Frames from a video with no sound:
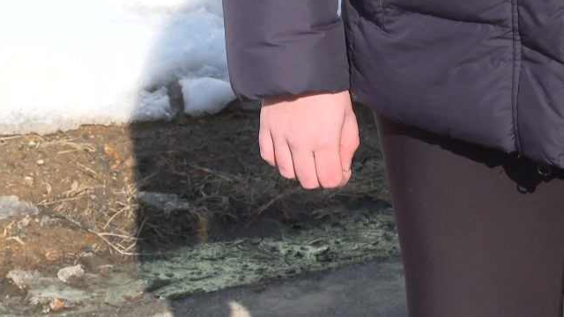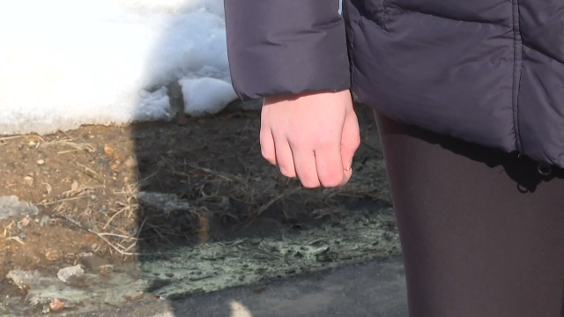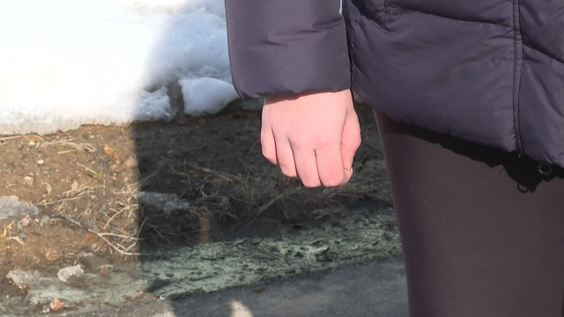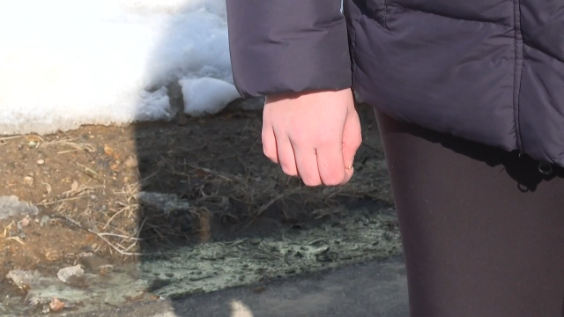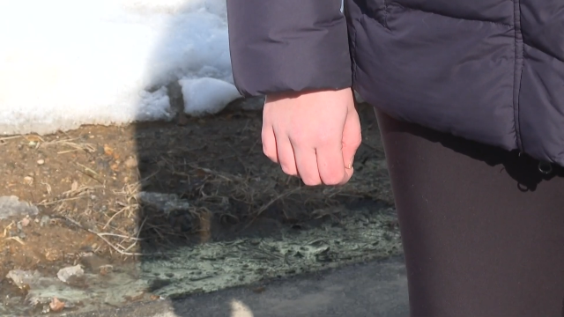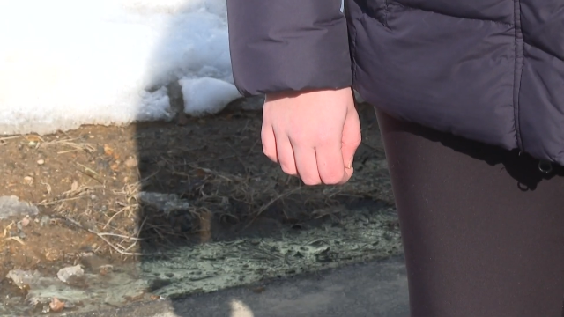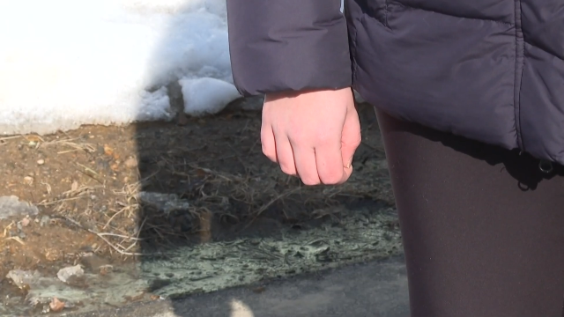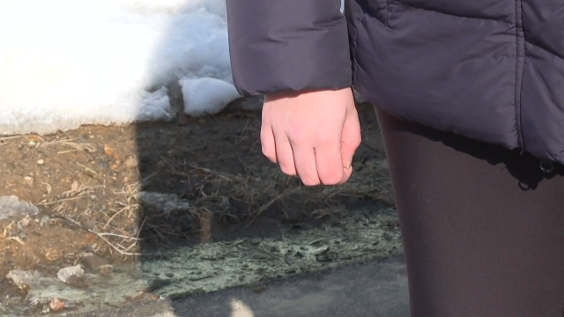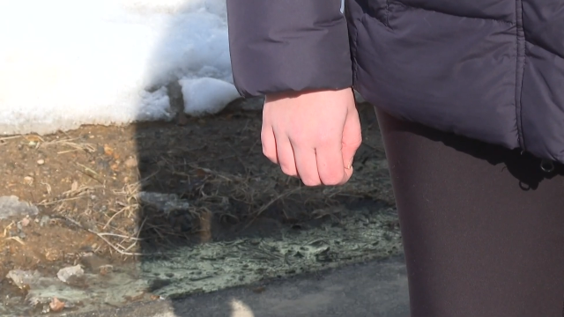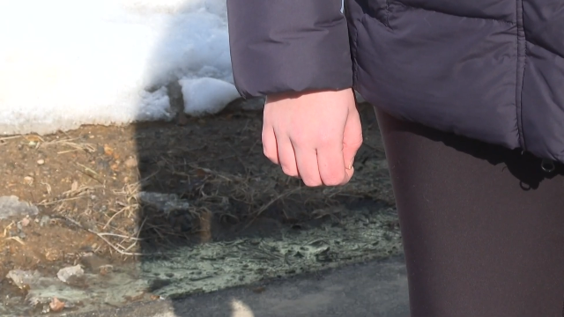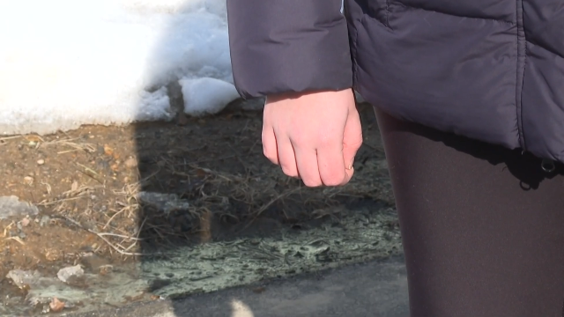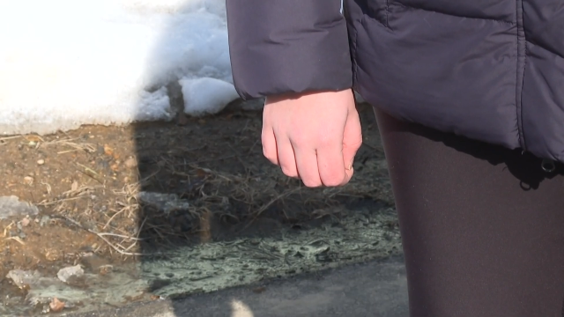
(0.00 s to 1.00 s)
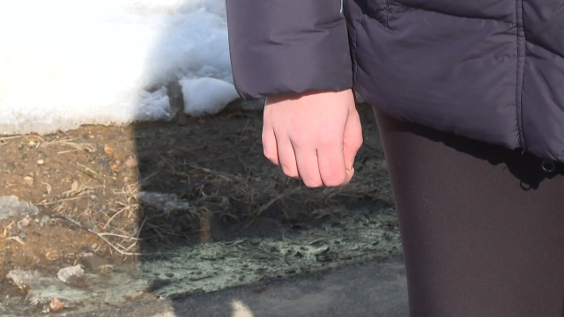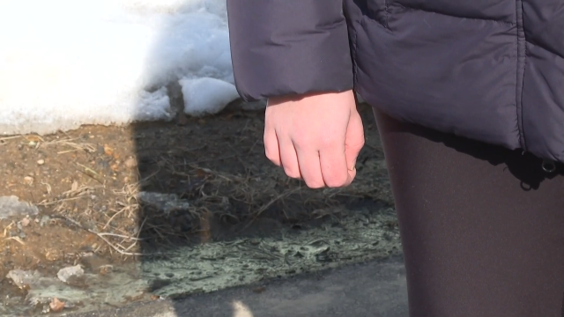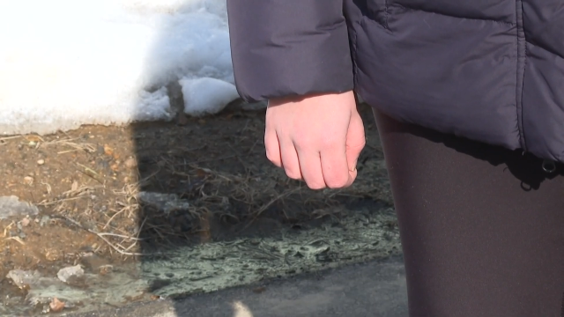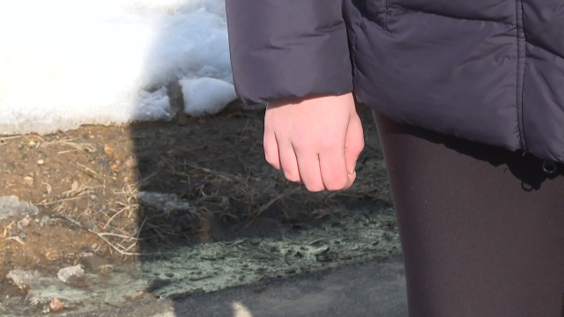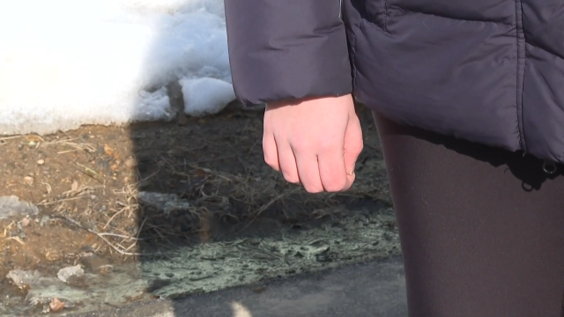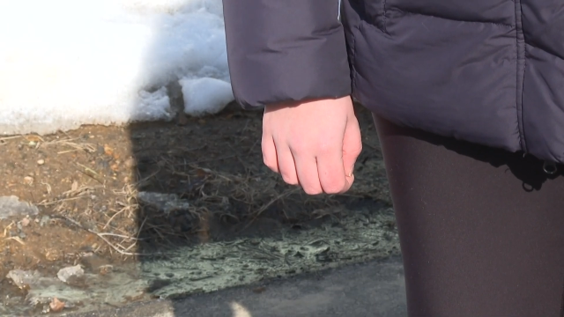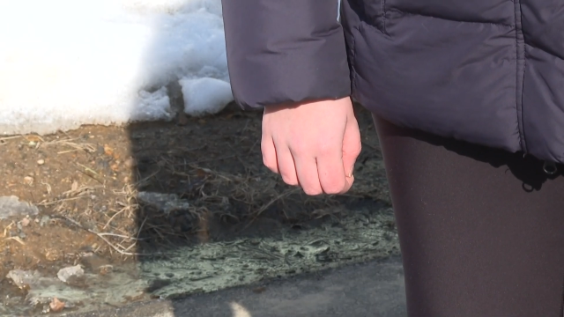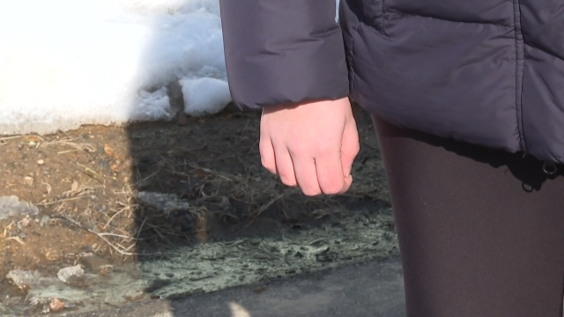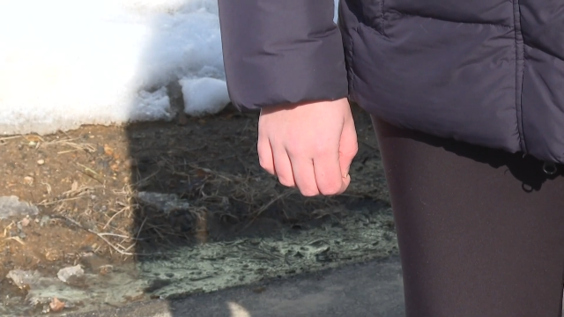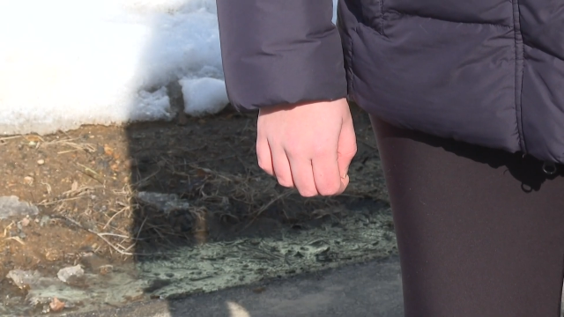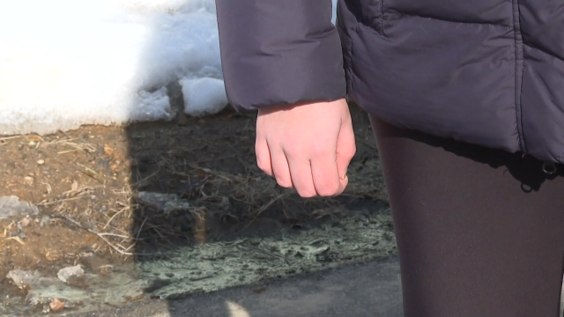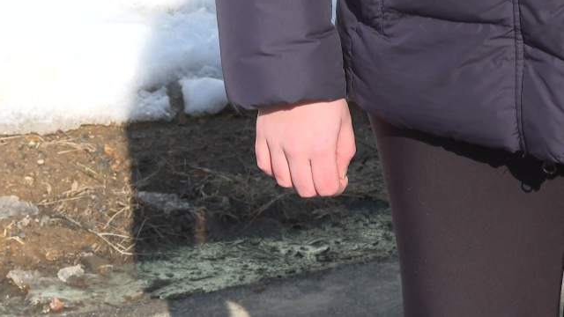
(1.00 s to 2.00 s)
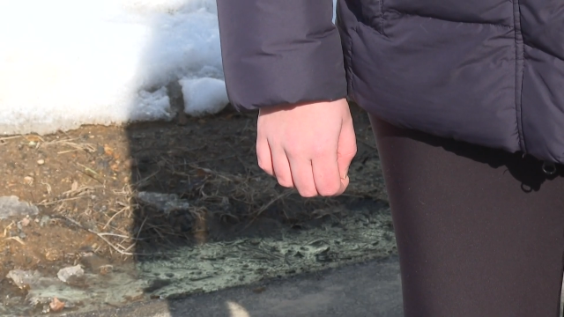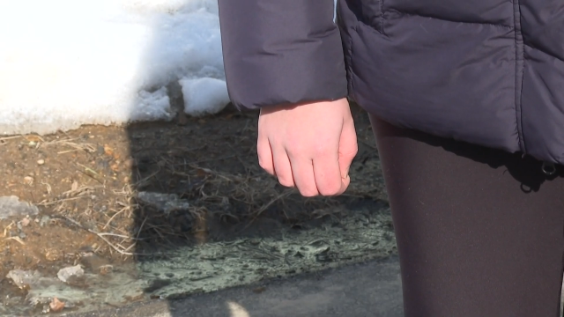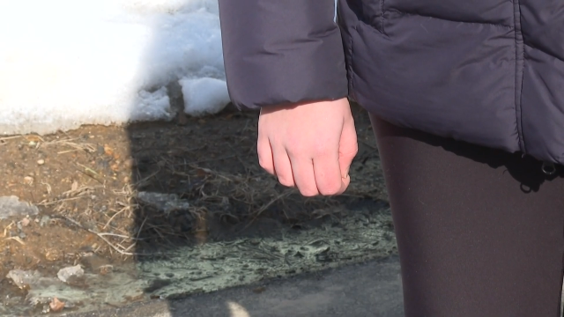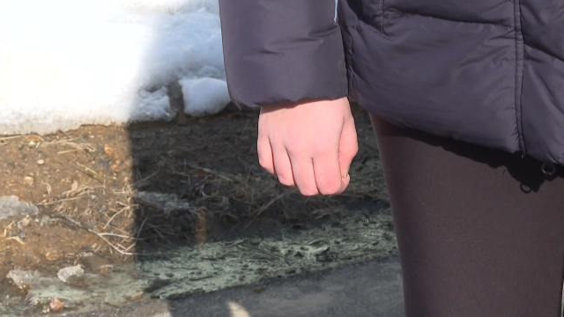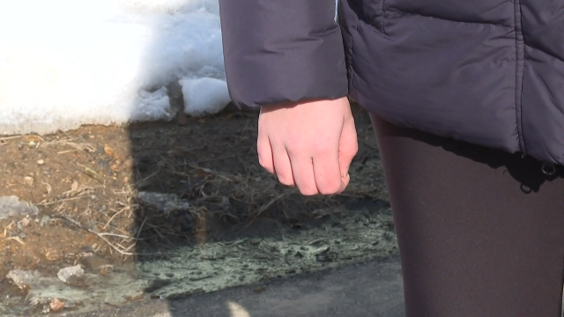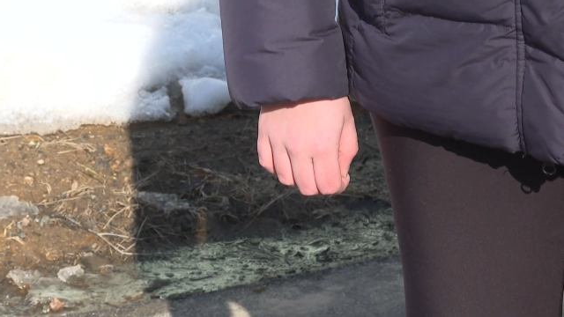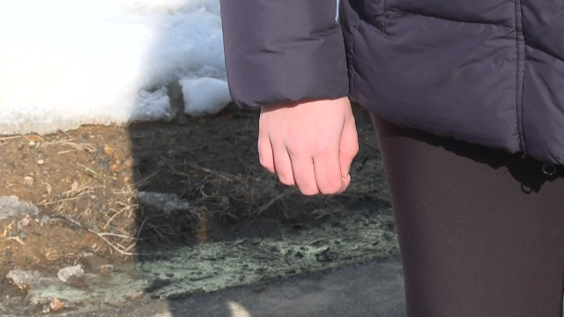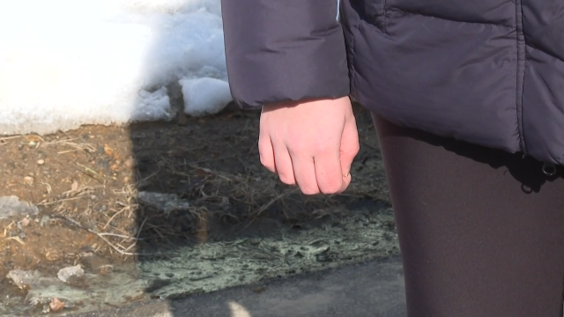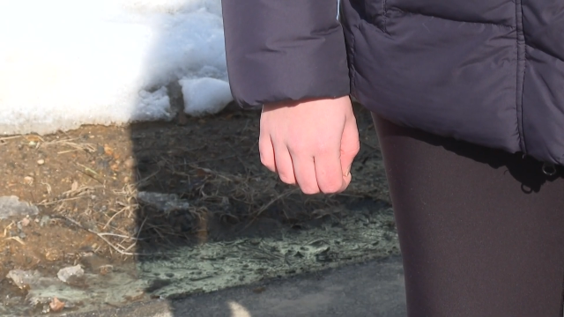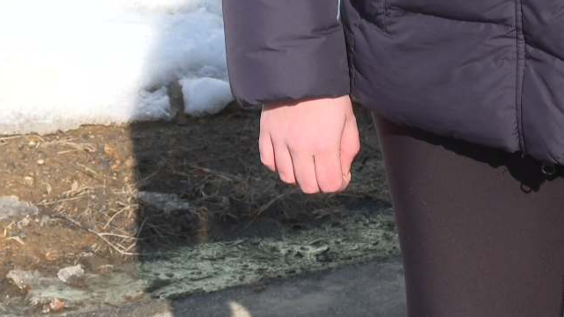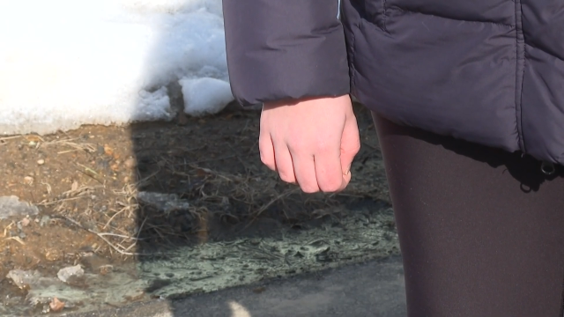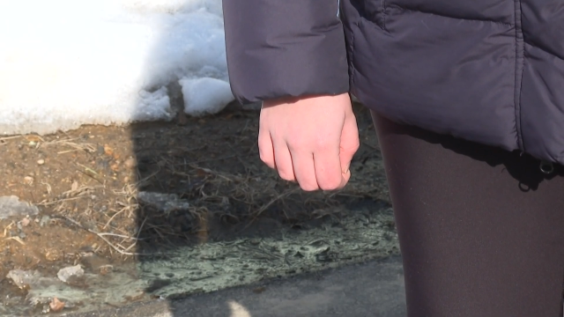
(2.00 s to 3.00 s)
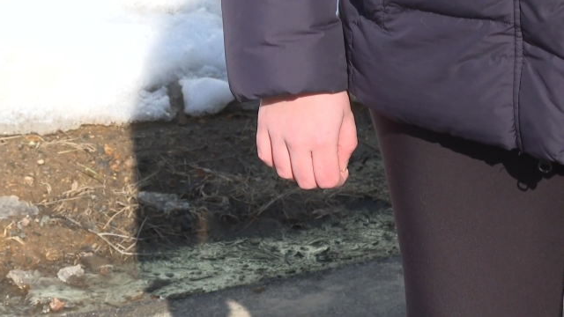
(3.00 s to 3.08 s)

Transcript: Nobody's mouth can be seen.